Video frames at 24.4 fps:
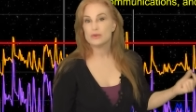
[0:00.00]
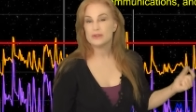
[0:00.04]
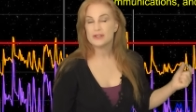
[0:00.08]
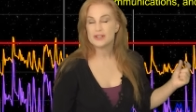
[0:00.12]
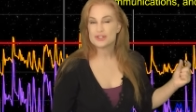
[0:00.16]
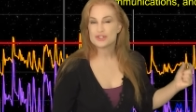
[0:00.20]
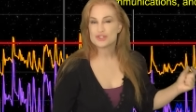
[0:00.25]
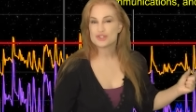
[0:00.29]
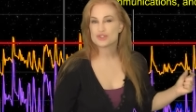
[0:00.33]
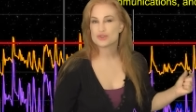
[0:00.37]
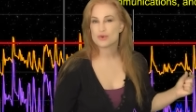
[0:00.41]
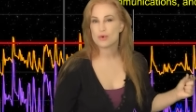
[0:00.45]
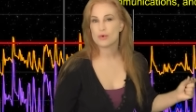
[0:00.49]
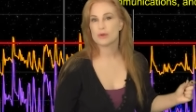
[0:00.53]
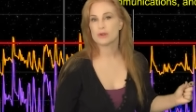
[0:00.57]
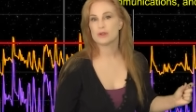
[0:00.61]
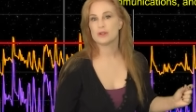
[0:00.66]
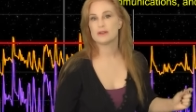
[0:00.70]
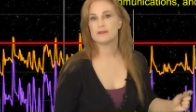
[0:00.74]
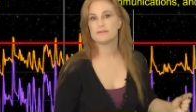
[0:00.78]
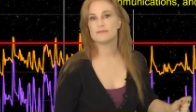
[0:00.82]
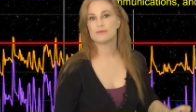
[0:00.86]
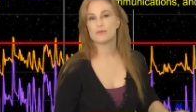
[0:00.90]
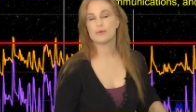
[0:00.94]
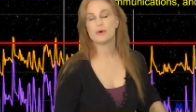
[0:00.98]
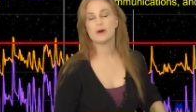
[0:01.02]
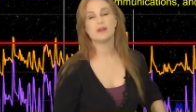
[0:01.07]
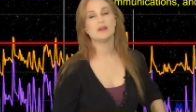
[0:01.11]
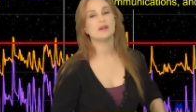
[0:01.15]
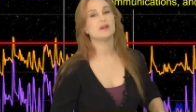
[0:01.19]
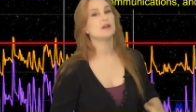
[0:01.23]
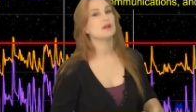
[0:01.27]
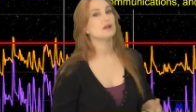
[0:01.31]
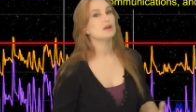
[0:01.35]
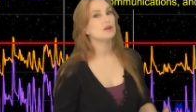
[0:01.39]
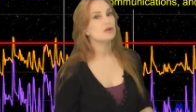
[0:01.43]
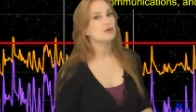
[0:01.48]
only a short-lived one,
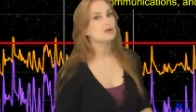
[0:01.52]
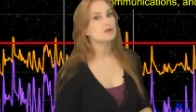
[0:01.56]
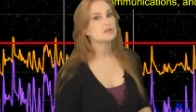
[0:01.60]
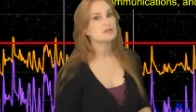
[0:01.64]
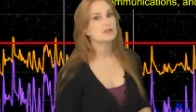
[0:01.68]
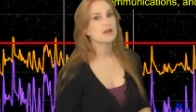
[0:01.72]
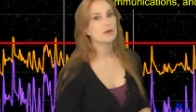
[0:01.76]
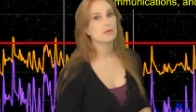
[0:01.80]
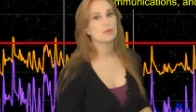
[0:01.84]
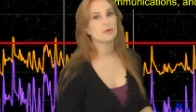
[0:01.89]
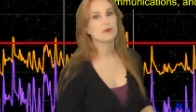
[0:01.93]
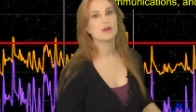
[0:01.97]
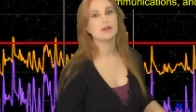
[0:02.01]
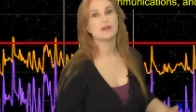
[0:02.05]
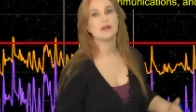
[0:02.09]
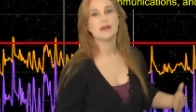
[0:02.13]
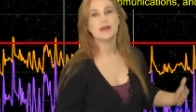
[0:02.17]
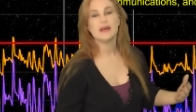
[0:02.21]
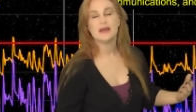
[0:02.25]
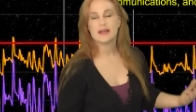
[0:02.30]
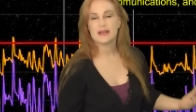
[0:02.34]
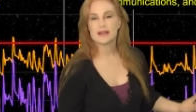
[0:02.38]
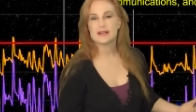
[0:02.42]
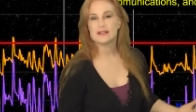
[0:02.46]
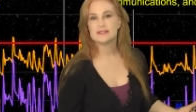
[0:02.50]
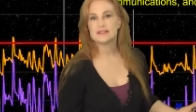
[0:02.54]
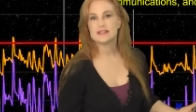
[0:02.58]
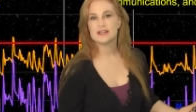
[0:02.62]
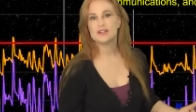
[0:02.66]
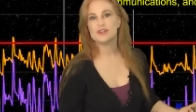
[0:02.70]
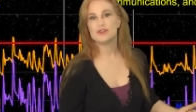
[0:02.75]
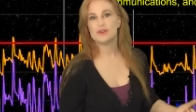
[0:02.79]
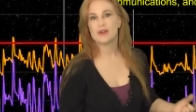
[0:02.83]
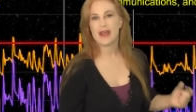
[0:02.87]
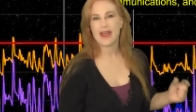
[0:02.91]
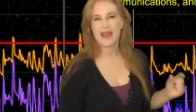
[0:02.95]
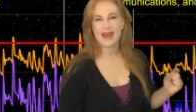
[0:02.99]
and it looks like we're going to
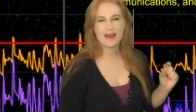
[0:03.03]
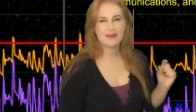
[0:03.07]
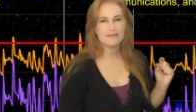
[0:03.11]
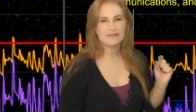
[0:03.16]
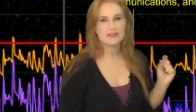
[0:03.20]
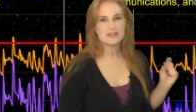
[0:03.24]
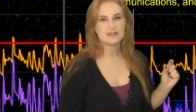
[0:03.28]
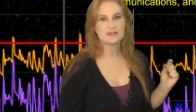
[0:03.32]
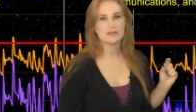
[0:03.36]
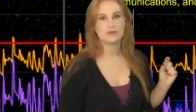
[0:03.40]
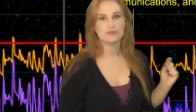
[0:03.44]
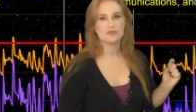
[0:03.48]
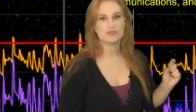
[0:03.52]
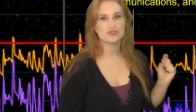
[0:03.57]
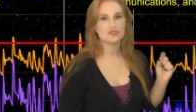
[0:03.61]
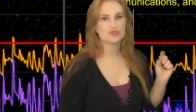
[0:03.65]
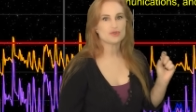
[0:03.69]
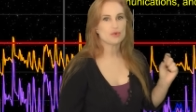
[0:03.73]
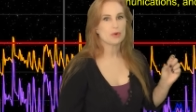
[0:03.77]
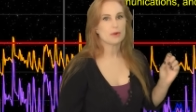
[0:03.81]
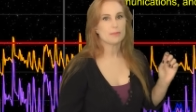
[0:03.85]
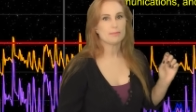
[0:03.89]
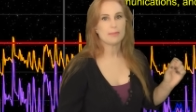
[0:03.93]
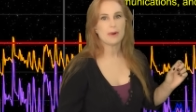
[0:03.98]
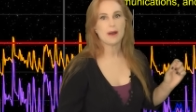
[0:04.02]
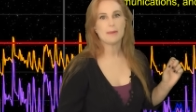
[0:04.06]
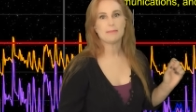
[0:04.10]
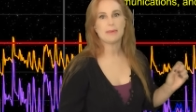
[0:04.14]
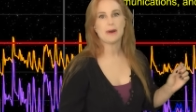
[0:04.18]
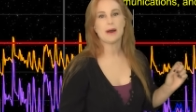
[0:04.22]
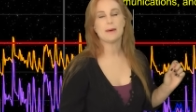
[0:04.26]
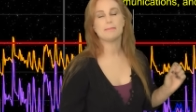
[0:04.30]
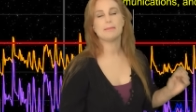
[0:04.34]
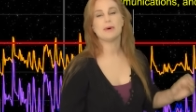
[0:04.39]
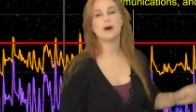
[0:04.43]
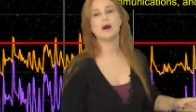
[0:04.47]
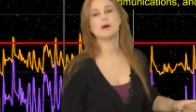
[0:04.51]
continue to have these little short
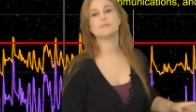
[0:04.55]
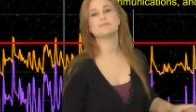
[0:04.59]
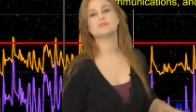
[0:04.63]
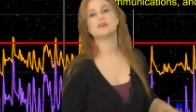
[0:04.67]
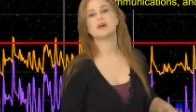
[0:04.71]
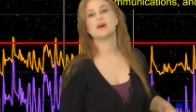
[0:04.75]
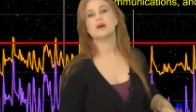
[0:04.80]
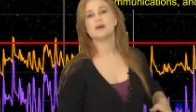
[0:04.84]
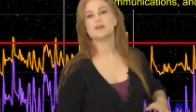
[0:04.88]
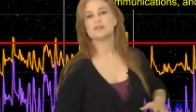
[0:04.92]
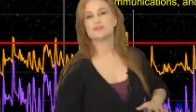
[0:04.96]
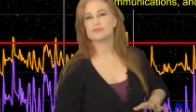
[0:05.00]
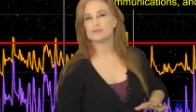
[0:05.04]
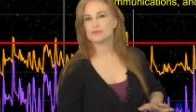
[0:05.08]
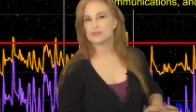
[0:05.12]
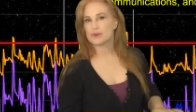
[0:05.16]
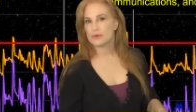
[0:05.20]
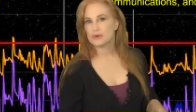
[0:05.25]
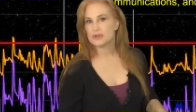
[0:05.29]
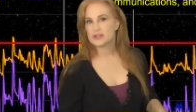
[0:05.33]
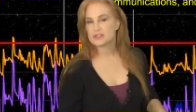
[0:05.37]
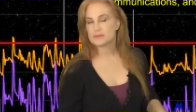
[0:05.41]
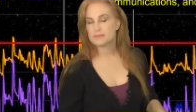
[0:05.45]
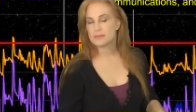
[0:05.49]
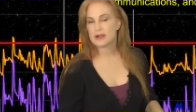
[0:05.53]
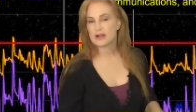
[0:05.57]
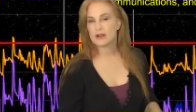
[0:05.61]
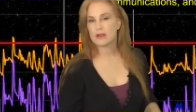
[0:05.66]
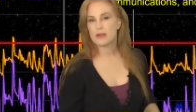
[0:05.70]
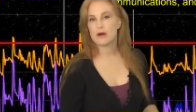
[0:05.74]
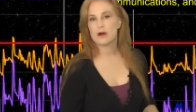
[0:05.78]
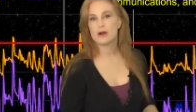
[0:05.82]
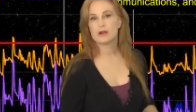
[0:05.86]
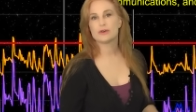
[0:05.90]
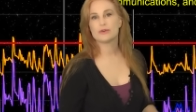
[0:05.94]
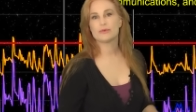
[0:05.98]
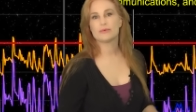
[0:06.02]
pop-pop-pops. So don't expect
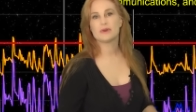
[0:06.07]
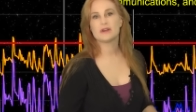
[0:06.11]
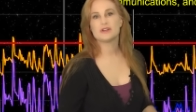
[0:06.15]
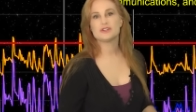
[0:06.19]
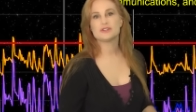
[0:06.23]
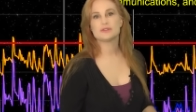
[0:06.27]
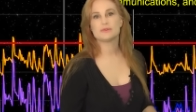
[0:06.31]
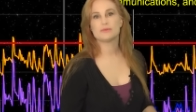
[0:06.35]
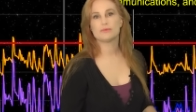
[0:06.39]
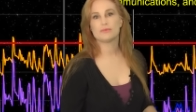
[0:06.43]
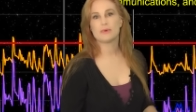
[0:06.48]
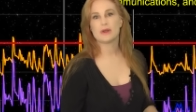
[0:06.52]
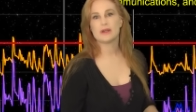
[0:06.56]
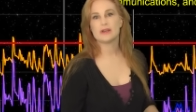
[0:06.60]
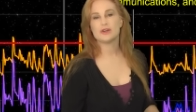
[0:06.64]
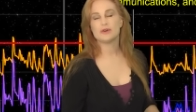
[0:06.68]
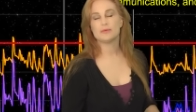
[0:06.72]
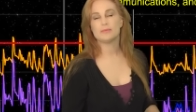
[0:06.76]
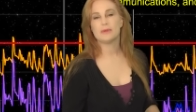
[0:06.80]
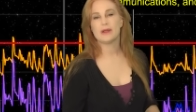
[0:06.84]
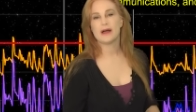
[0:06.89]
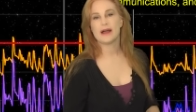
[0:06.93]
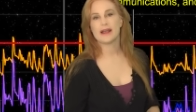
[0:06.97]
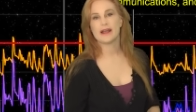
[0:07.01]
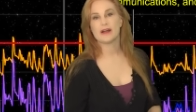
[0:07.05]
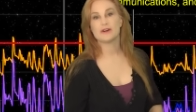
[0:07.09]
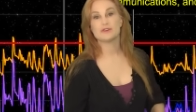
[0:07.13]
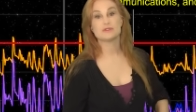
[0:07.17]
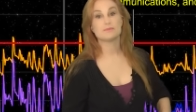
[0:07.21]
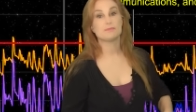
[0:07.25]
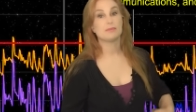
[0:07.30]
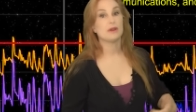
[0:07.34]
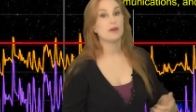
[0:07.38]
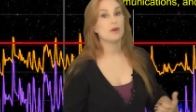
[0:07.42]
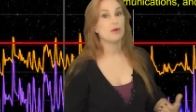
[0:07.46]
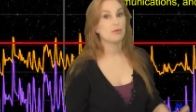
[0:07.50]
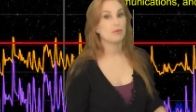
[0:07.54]
long-duration radio
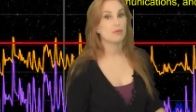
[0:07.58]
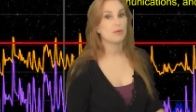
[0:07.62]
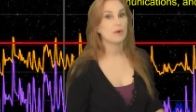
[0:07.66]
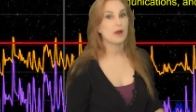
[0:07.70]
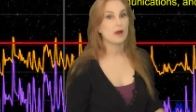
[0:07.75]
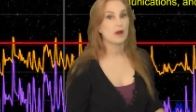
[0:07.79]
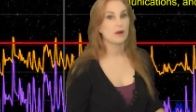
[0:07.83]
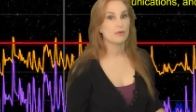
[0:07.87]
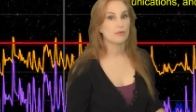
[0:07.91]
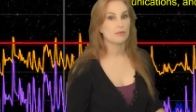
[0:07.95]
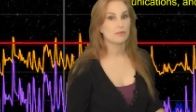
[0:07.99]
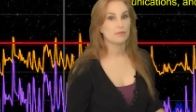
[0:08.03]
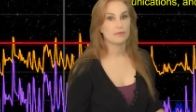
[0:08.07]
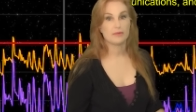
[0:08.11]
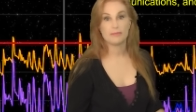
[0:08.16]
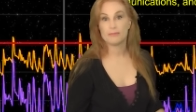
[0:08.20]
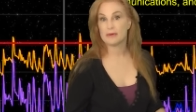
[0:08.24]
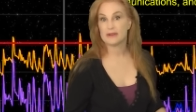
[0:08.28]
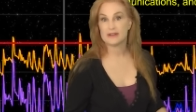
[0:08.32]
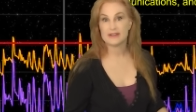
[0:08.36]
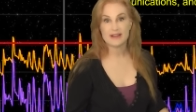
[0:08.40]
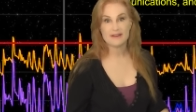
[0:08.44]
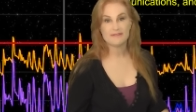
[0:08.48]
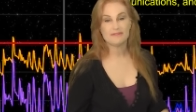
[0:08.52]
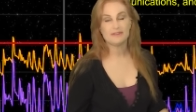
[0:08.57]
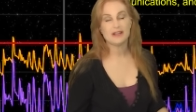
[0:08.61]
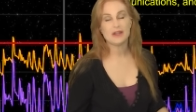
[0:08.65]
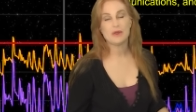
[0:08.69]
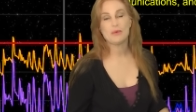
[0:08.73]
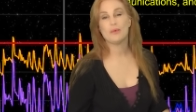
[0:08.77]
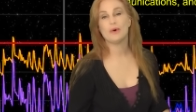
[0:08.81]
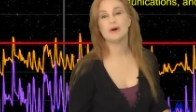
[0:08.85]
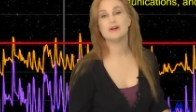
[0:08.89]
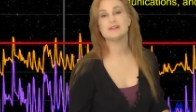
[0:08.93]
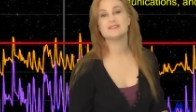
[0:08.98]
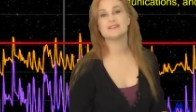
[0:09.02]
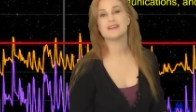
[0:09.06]
blackouts, but definitely
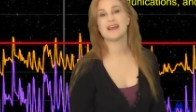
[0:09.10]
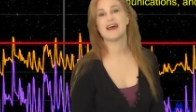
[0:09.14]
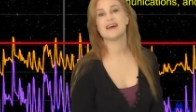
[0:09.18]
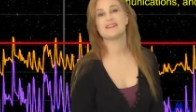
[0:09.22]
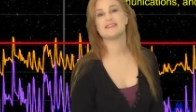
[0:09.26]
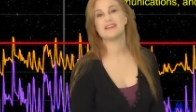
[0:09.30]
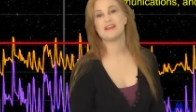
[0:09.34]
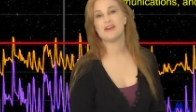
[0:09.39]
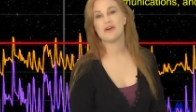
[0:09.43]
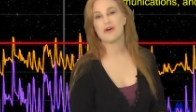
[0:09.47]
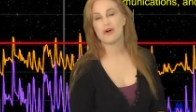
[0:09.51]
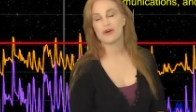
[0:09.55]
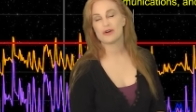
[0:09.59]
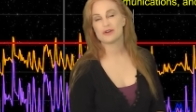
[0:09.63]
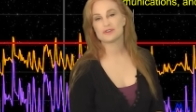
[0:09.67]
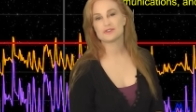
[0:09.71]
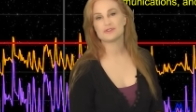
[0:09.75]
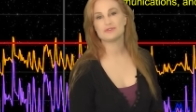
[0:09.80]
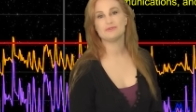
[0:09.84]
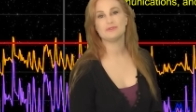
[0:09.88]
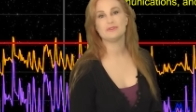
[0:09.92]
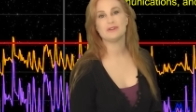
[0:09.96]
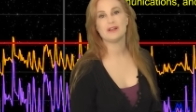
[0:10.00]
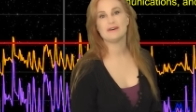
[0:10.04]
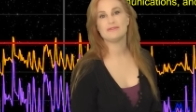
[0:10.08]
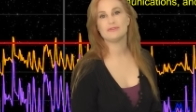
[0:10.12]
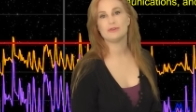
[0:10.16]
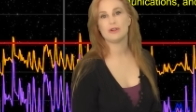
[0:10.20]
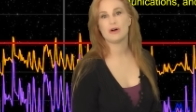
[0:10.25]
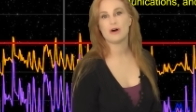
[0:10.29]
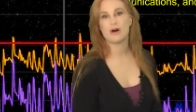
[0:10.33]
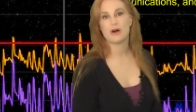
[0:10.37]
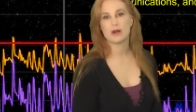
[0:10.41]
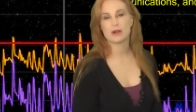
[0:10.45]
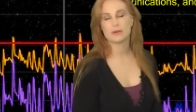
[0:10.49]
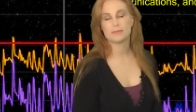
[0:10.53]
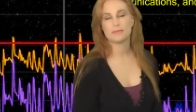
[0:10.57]
ones at the R2
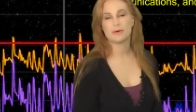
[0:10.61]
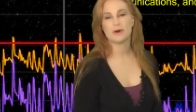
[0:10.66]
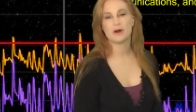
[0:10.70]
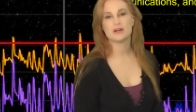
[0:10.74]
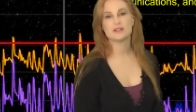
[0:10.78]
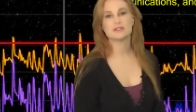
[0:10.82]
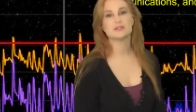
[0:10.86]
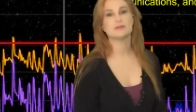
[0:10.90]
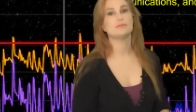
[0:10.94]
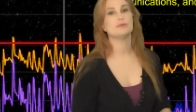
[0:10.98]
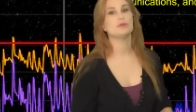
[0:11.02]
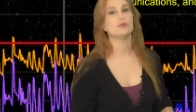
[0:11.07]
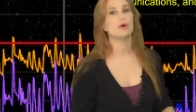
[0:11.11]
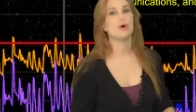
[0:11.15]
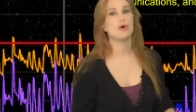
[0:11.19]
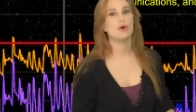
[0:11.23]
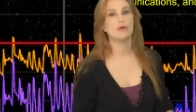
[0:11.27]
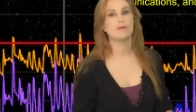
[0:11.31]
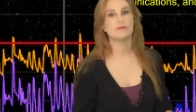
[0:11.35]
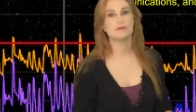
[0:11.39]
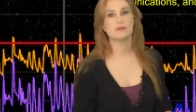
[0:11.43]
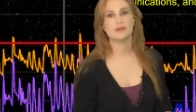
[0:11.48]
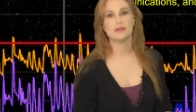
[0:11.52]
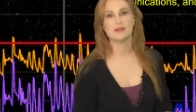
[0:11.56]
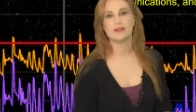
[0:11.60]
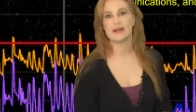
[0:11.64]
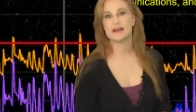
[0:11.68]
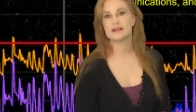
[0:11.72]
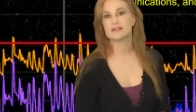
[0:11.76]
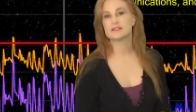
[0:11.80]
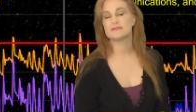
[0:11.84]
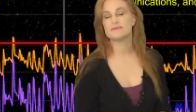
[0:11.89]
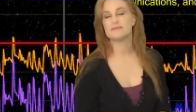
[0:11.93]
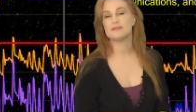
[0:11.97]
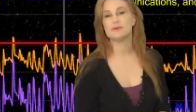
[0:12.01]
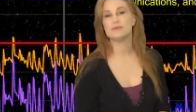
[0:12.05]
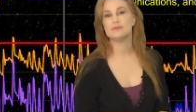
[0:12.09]
level are possible over the
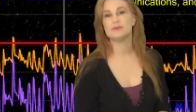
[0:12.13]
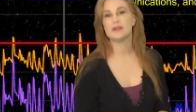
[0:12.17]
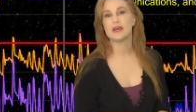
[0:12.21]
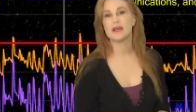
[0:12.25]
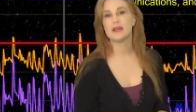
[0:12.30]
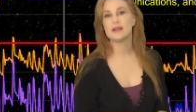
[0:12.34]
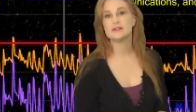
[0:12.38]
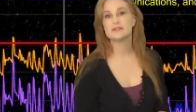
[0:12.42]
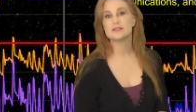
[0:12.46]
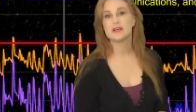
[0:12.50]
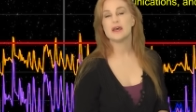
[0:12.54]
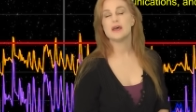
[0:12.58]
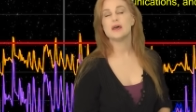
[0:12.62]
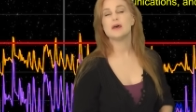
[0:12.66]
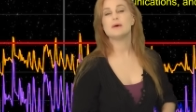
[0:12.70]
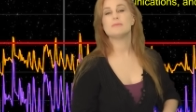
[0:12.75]
next few days